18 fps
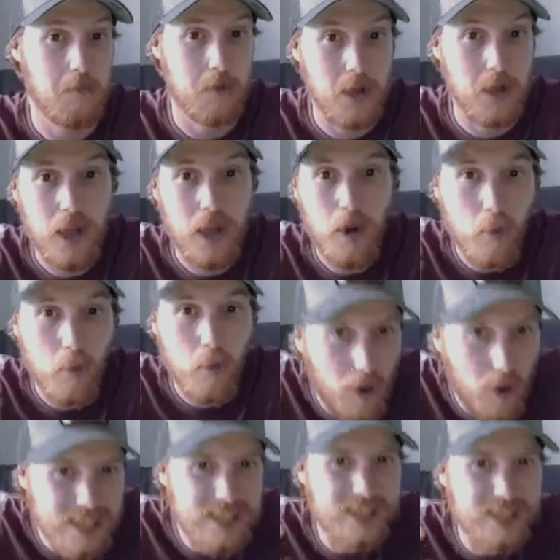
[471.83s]
What
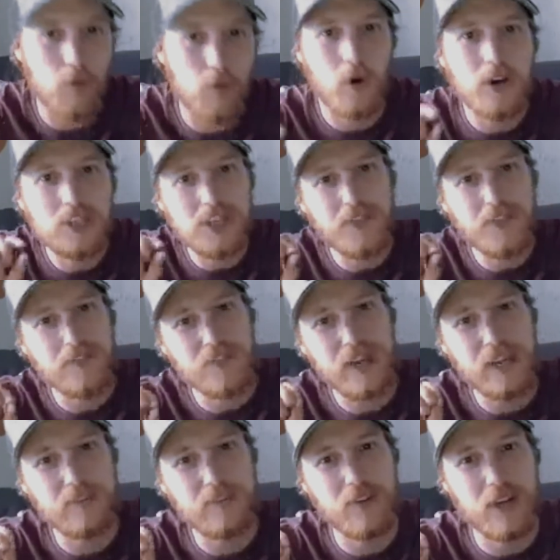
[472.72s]
is it? What is a
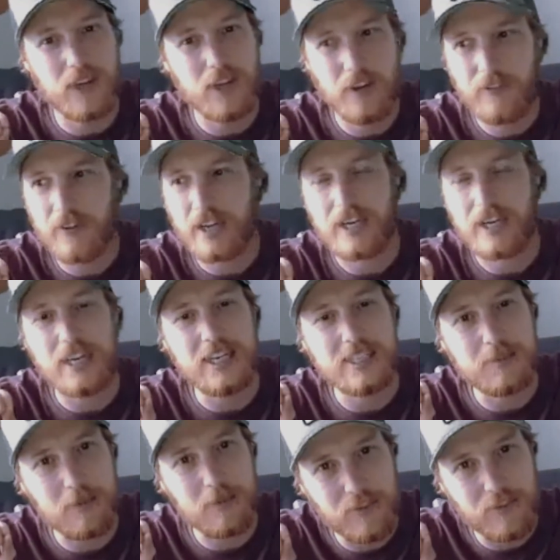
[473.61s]
thing that you think needs to
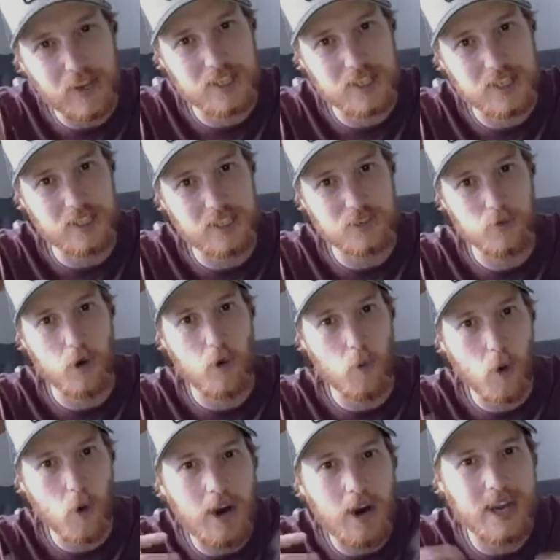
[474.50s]
be fixed in this world?
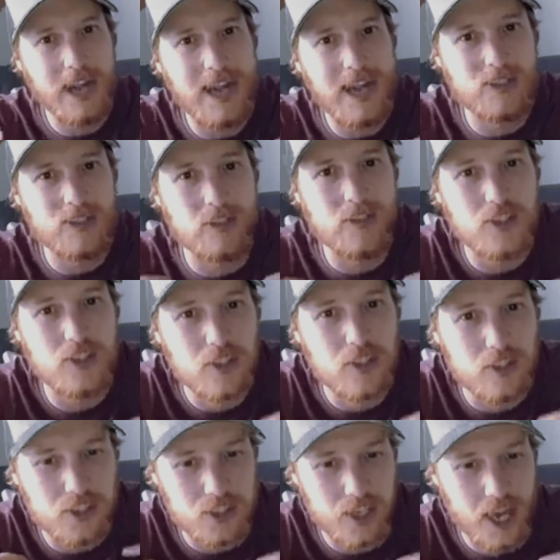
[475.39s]
What gets under your
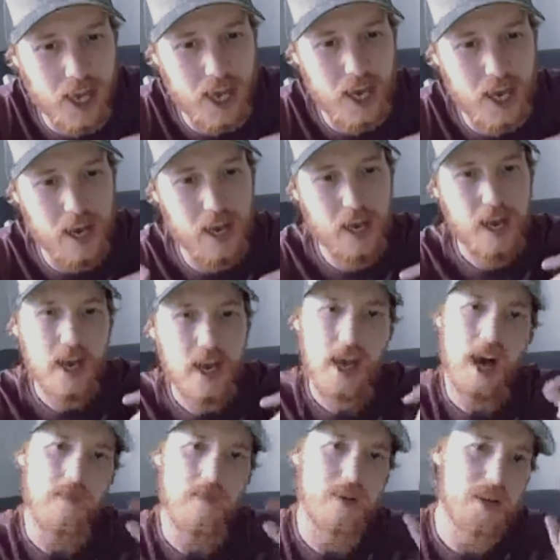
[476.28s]
skin?
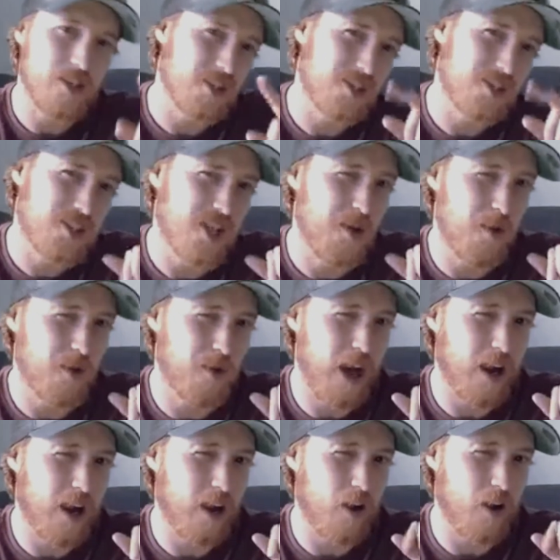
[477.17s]
And then just sit with that and
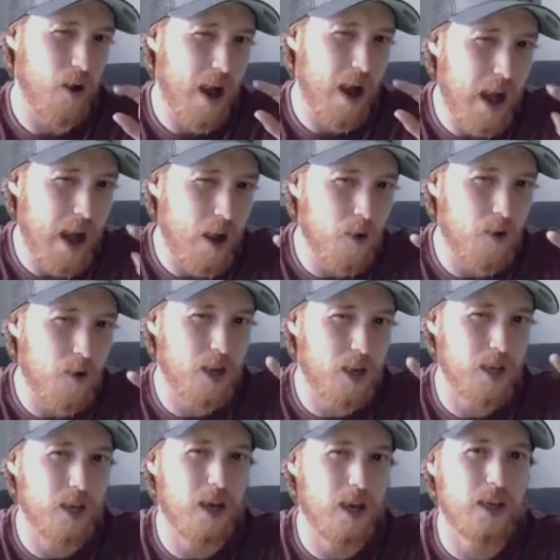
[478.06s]
go, how can
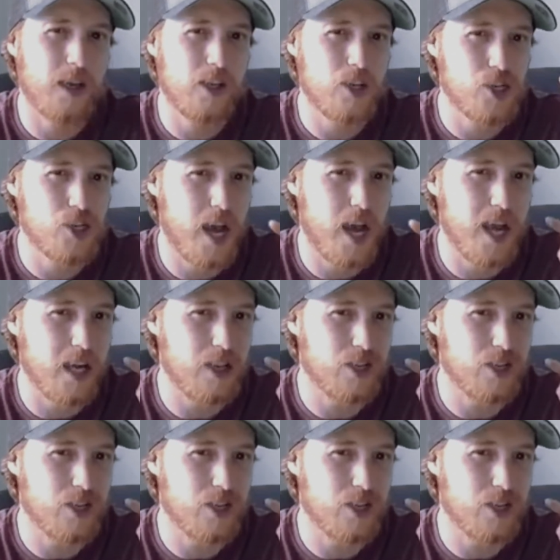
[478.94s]
I change